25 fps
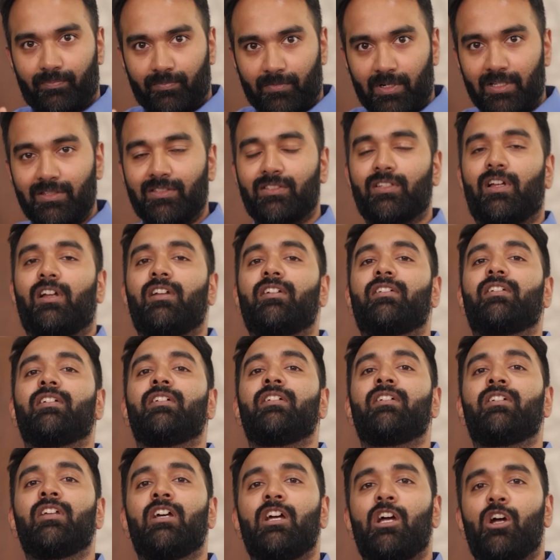
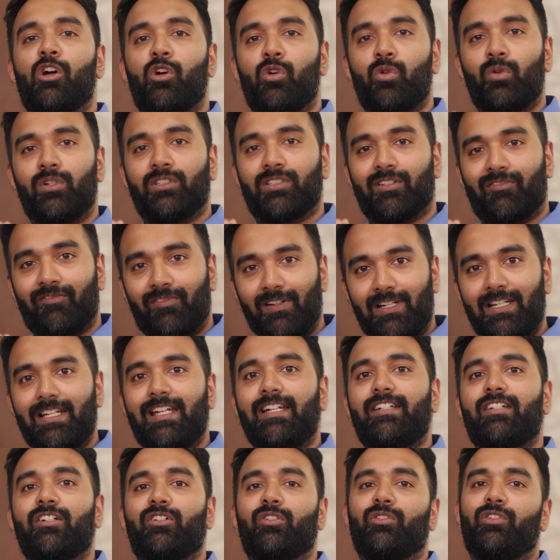consultant who is
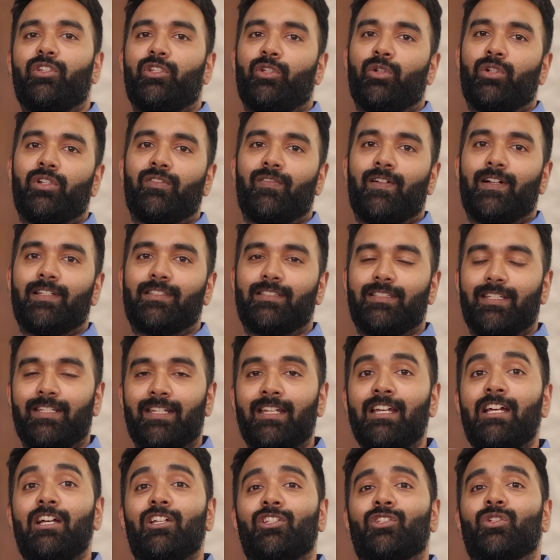affiliated to the
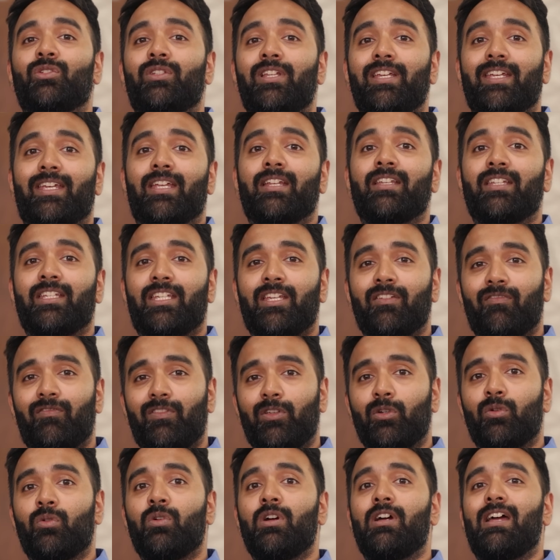university so they can give
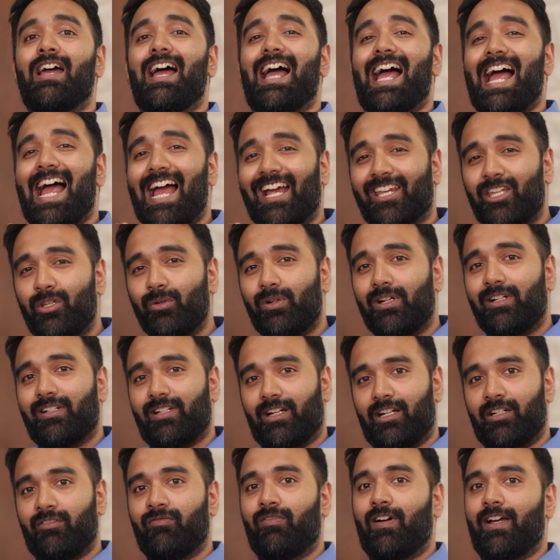you accurate
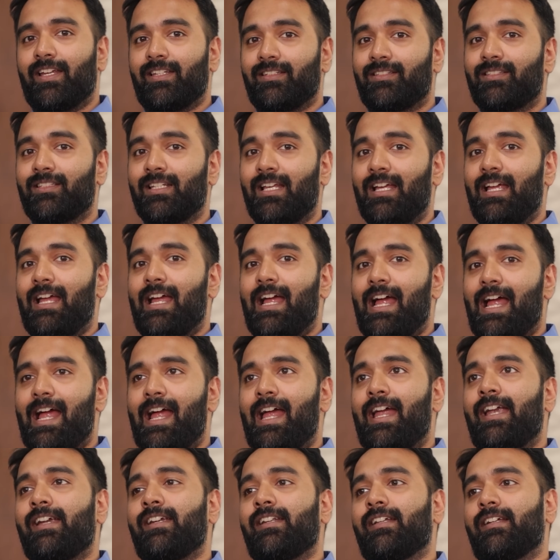advice.
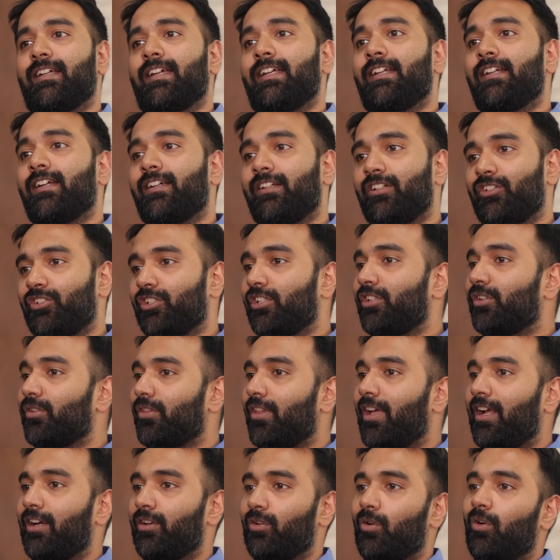And in addition to
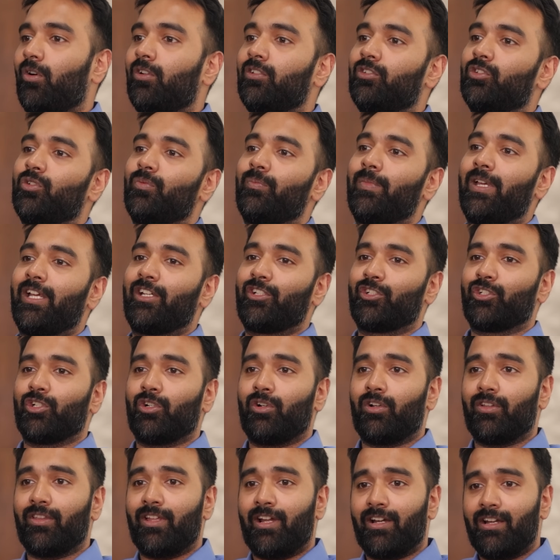that, also make
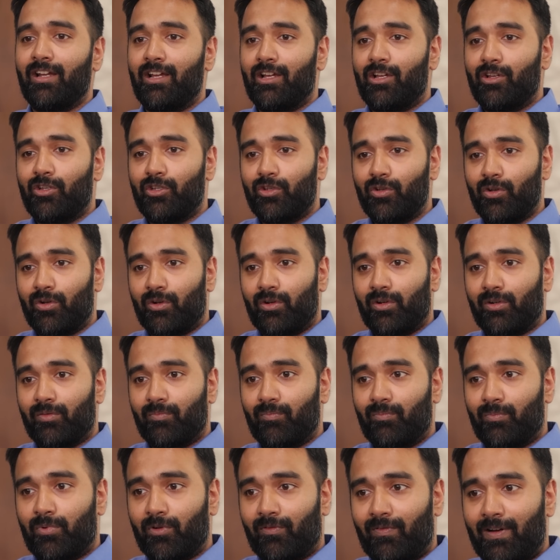sure that you're
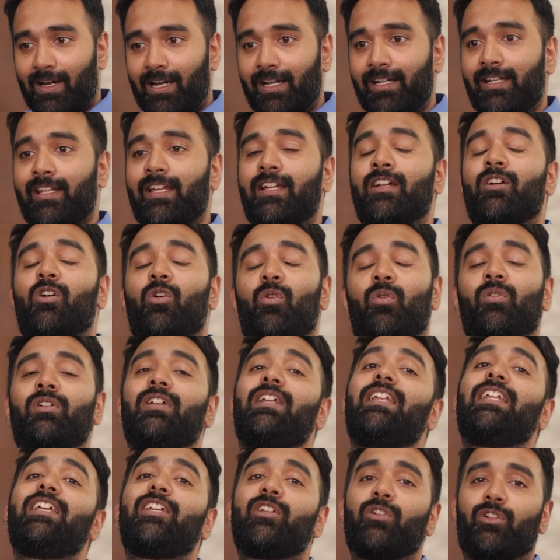providing
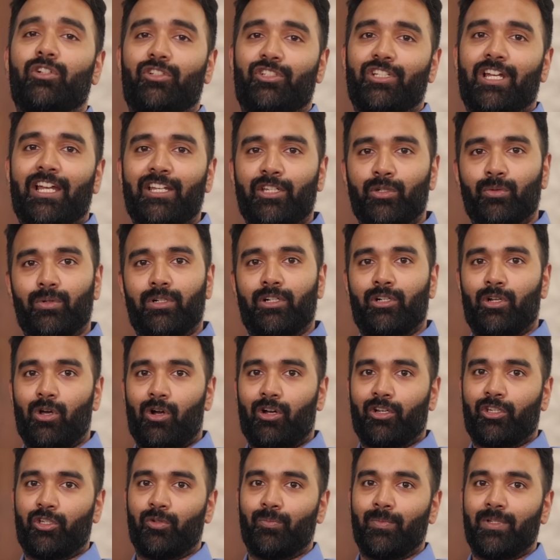only your genuine
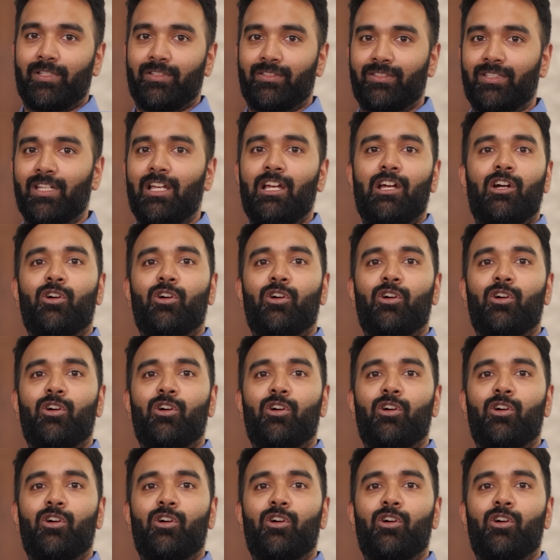documents.